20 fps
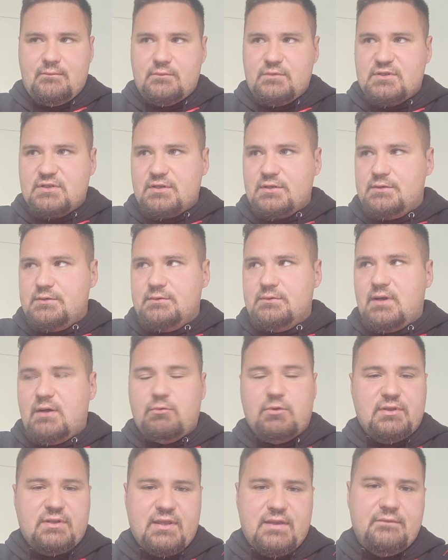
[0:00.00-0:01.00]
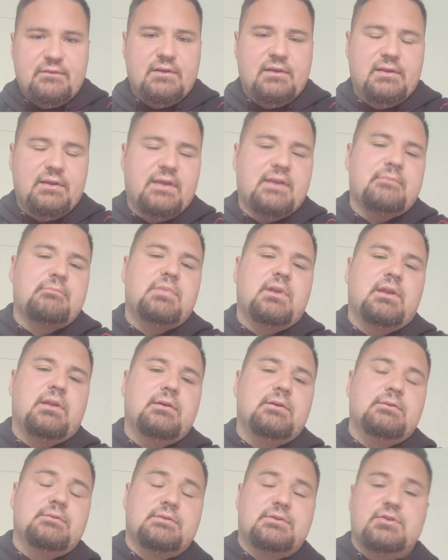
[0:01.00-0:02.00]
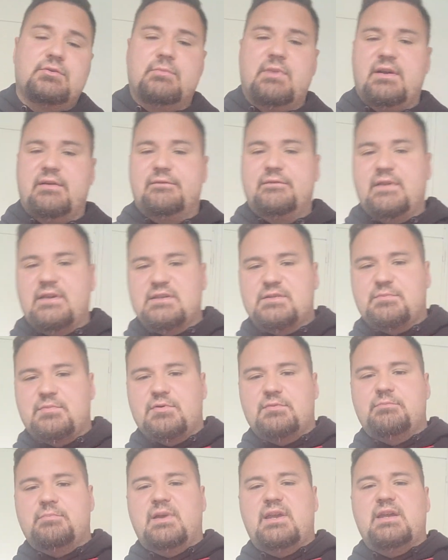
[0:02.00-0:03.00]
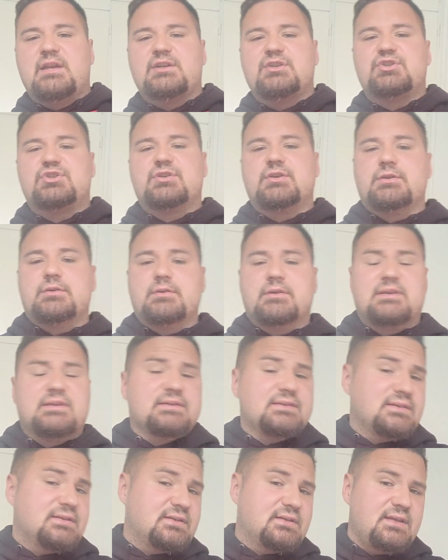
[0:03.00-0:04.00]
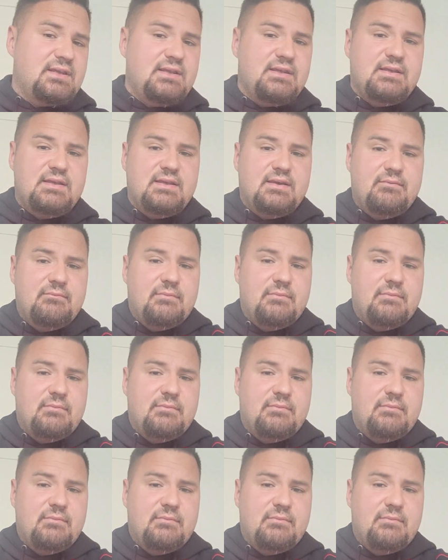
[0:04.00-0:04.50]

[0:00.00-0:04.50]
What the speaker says: So I will give the link below to my Facebook page so you can see